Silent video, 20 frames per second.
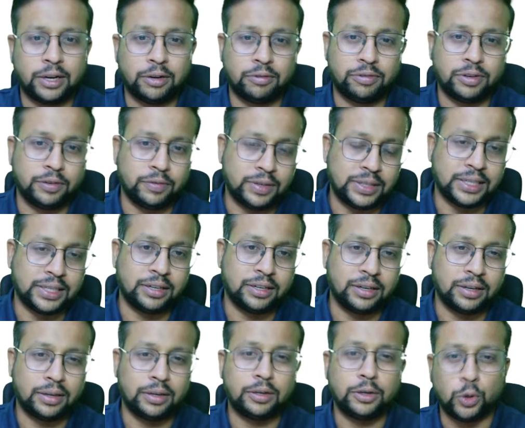of revision,
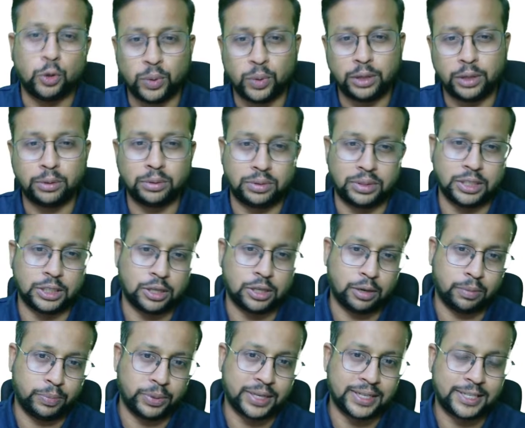you may use these
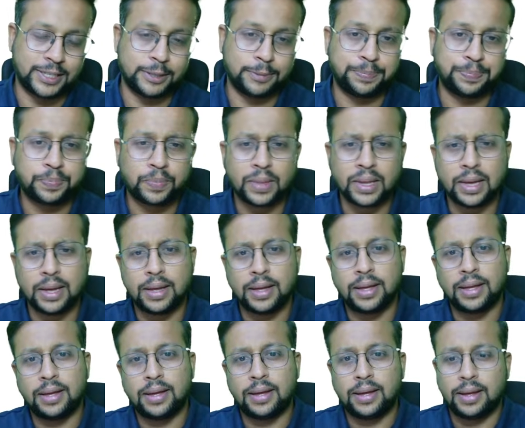topics.
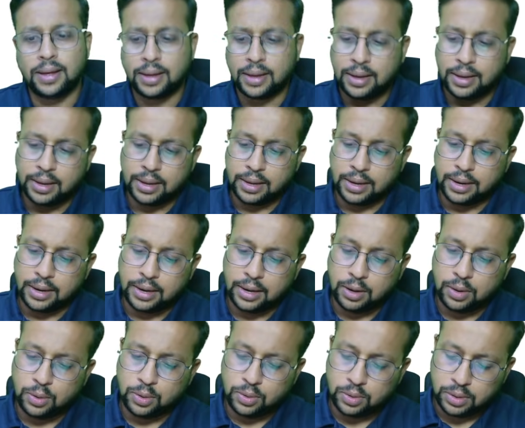
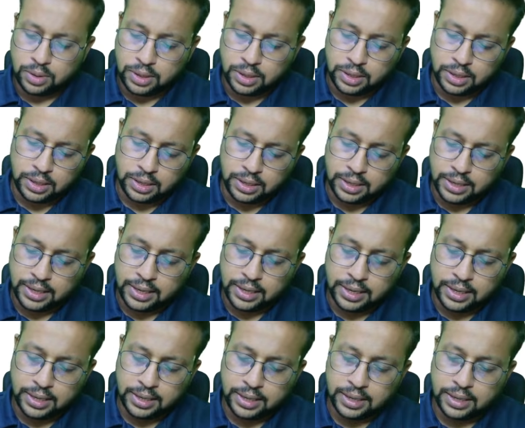Now,
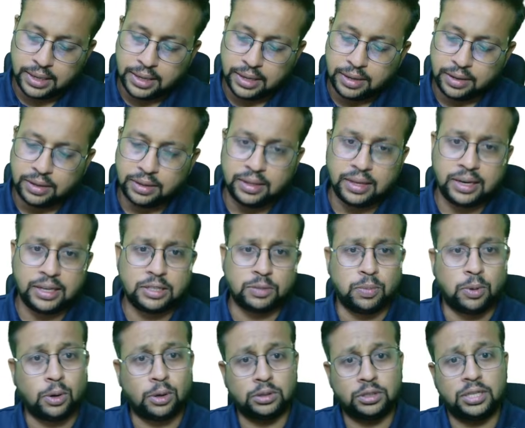there is
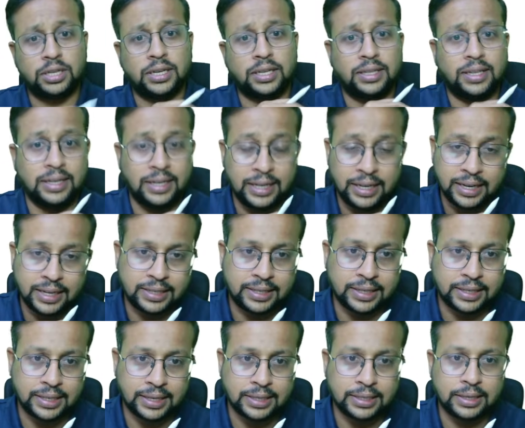both the NEET
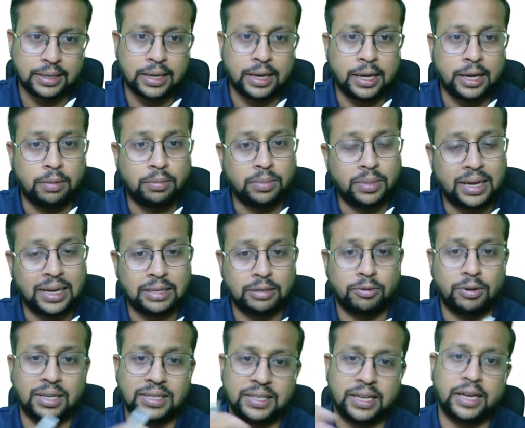SS exam as well
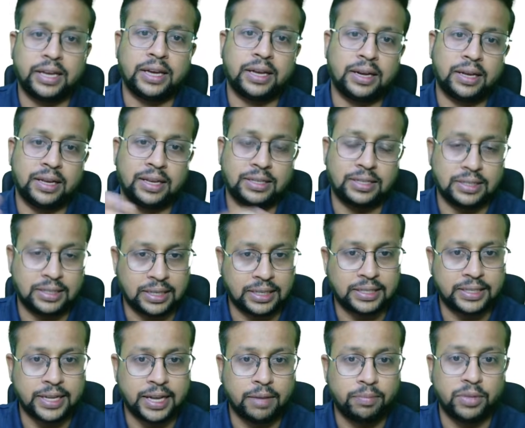as the INISS
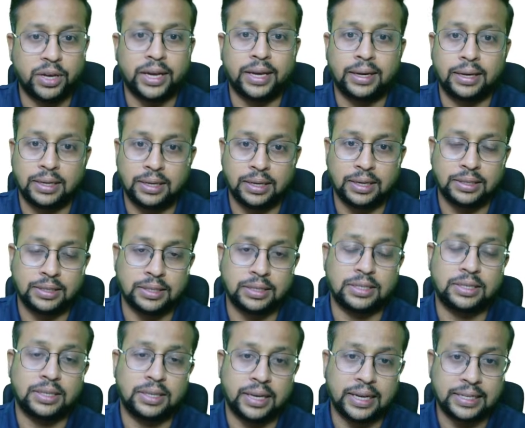exam. The
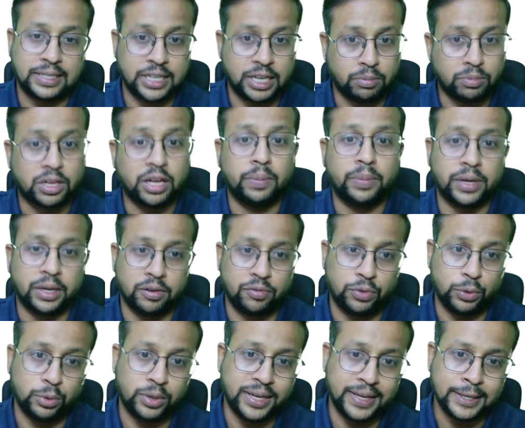INISS exam coming in few
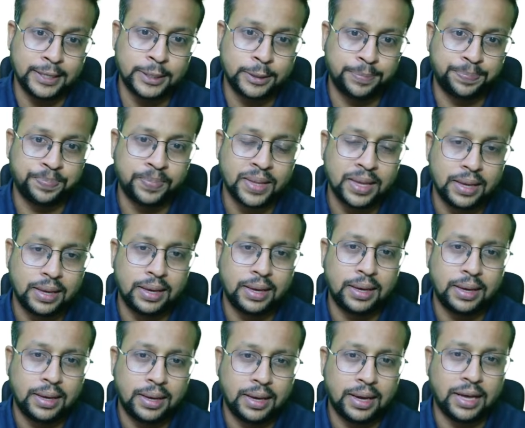days,
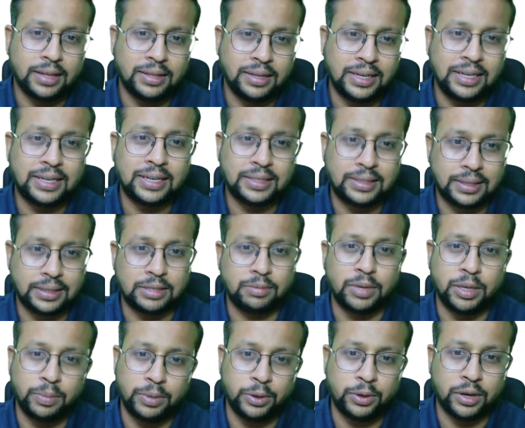and the NEET SS
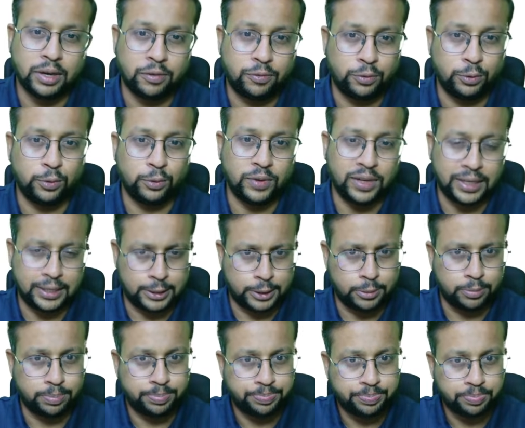maybe a few weeks.